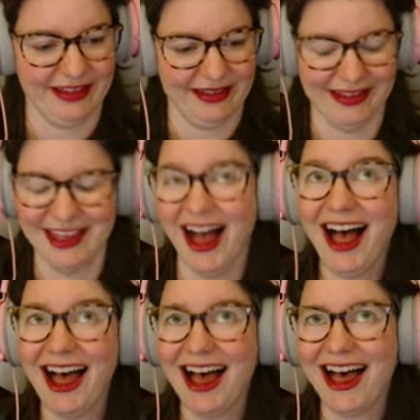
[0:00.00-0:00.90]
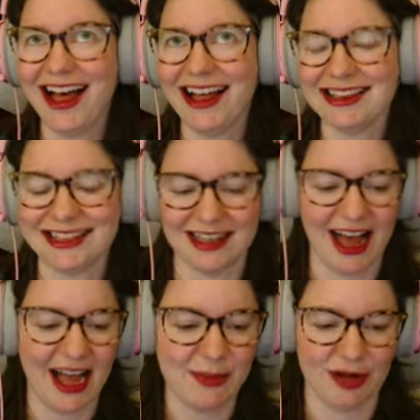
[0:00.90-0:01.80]
Yes!
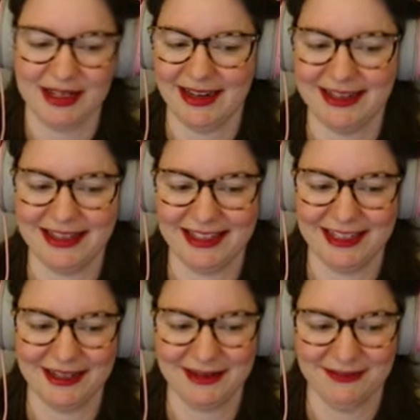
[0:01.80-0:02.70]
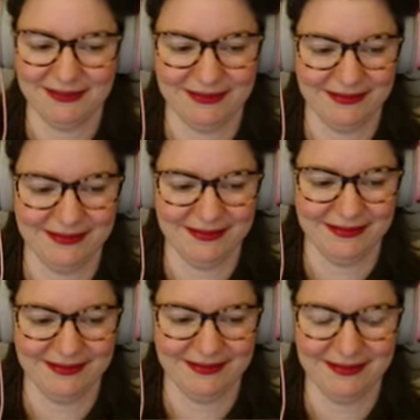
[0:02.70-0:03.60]
Hi, Modest.
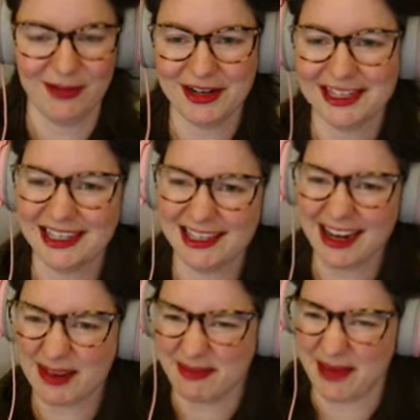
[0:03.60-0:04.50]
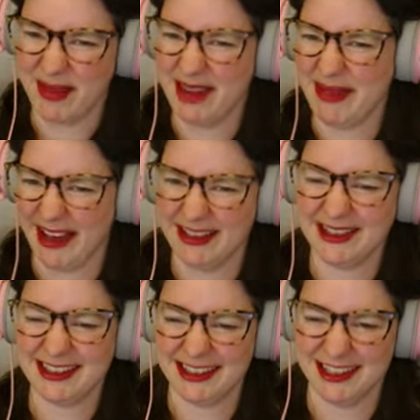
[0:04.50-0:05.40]
Modest is sending me
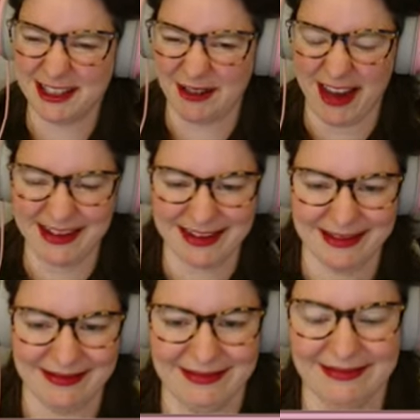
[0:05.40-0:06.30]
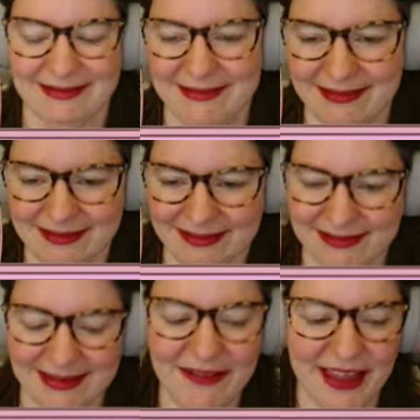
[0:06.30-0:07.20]
amiibos. She's great.
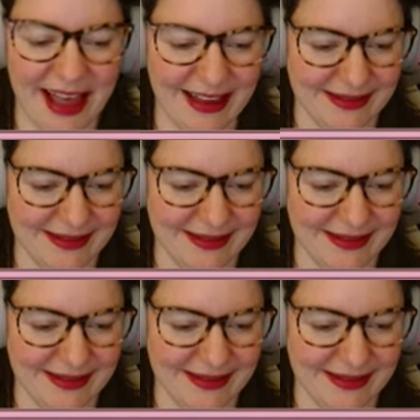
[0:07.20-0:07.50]
Love that.